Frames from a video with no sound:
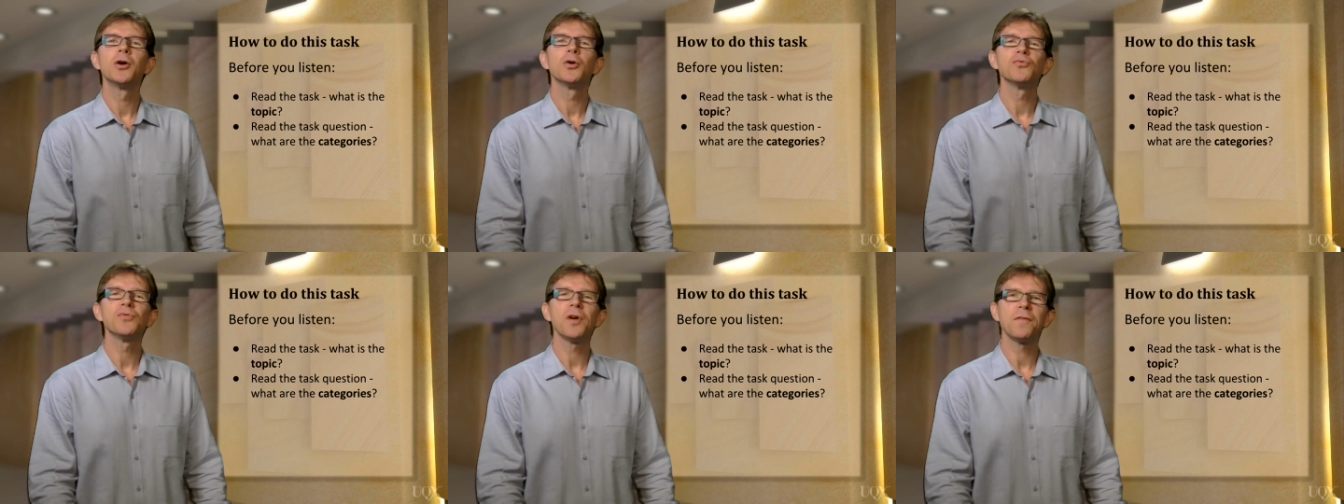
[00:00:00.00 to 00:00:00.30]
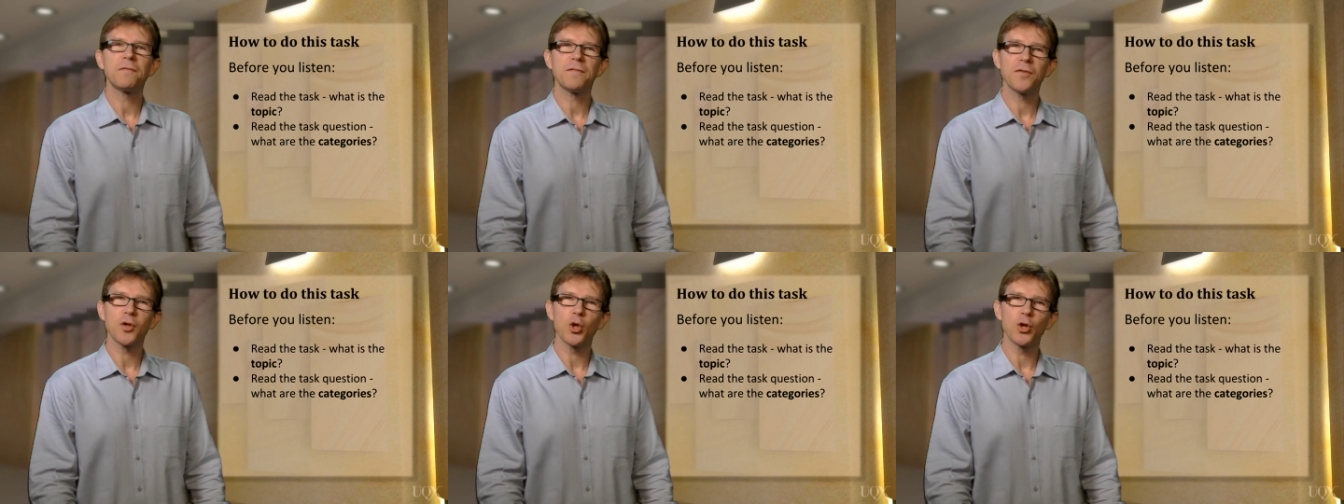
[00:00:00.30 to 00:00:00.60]

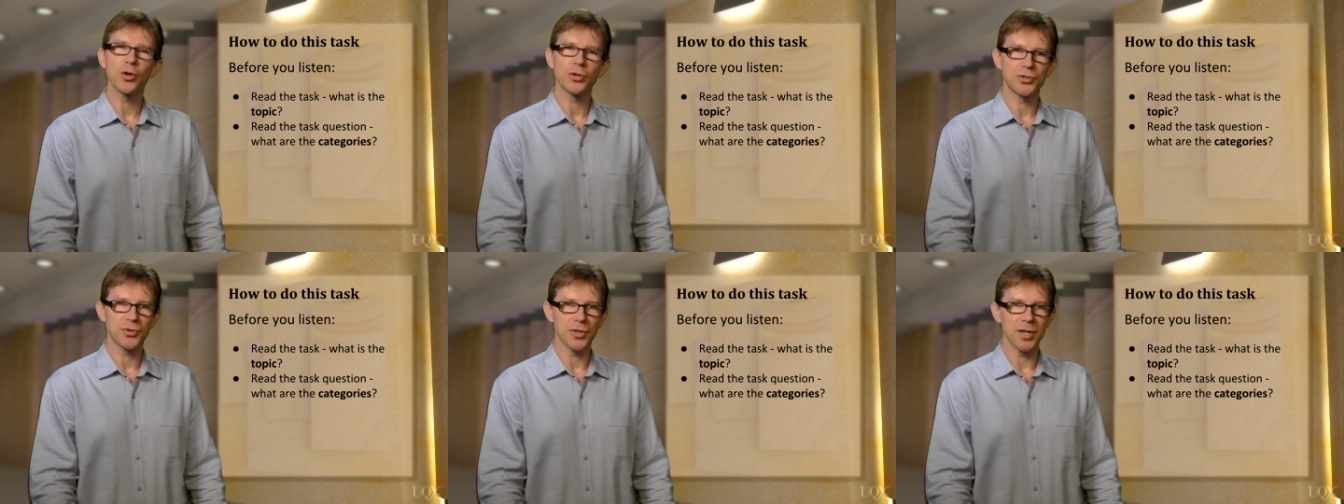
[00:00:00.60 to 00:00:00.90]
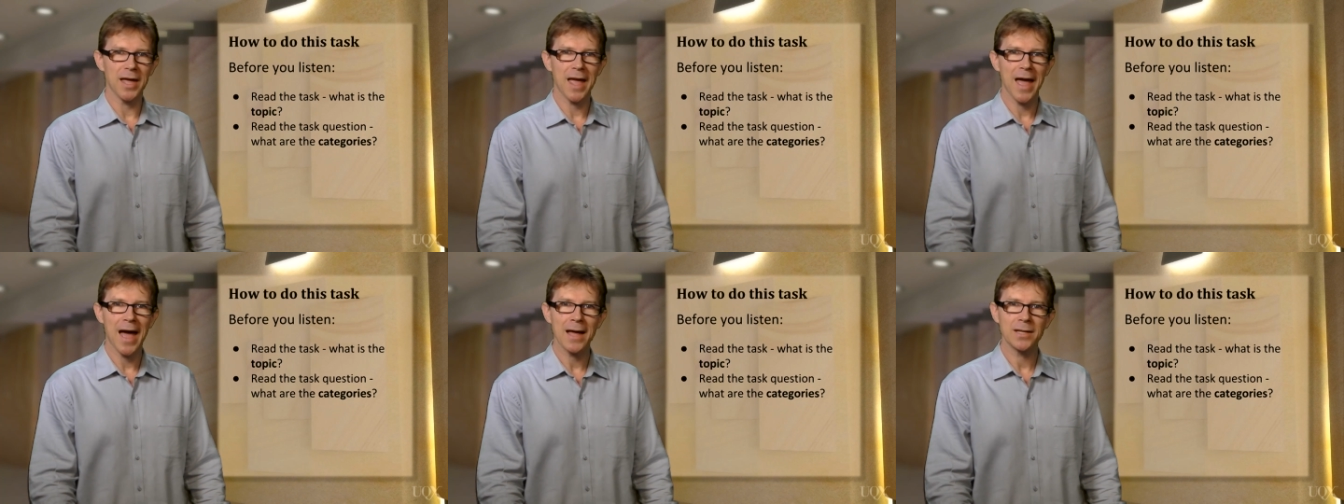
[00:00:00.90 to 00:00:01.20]
refer to
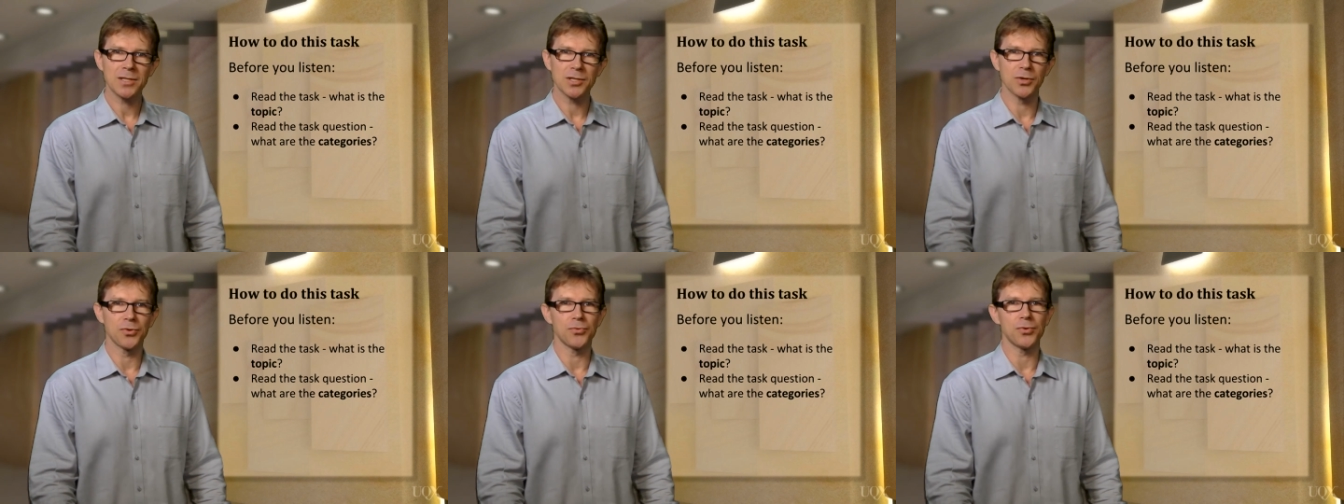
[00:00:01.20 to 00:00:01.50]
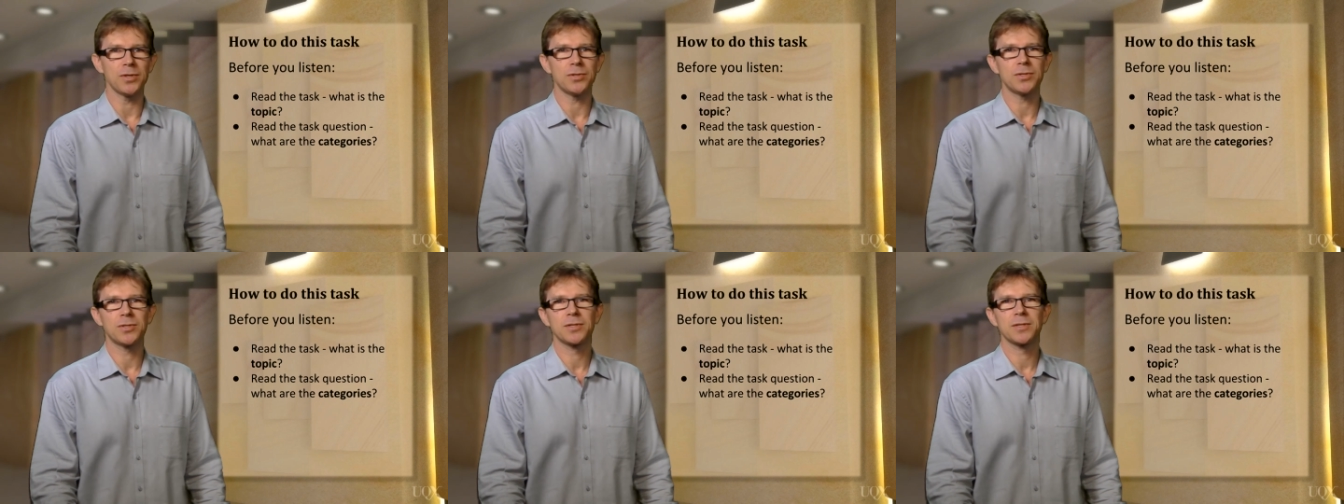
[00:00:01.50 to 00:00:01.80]
the
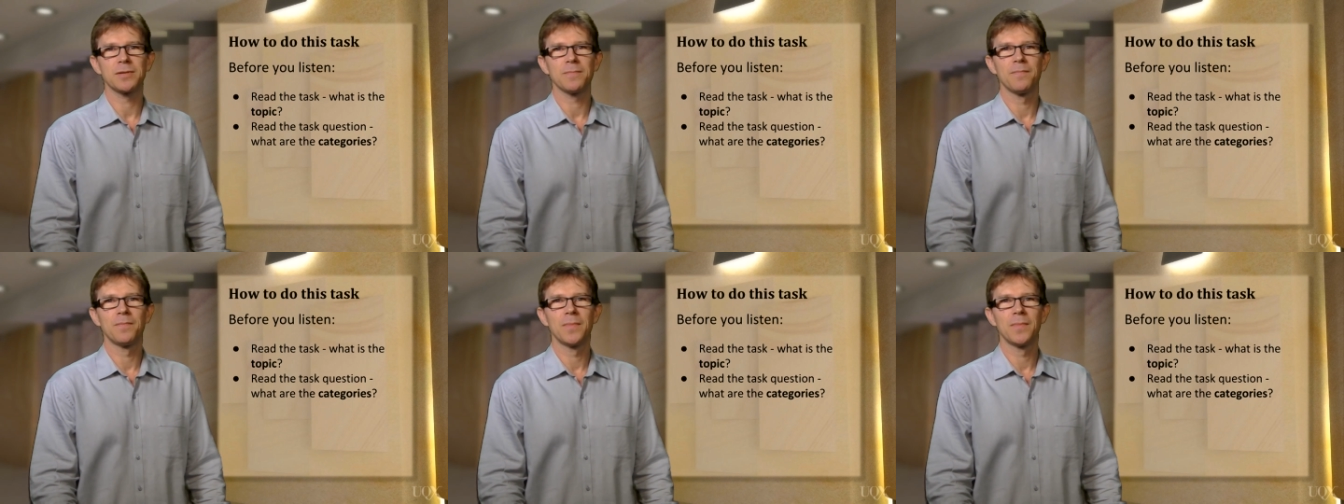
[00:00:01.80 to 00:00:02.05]
categories.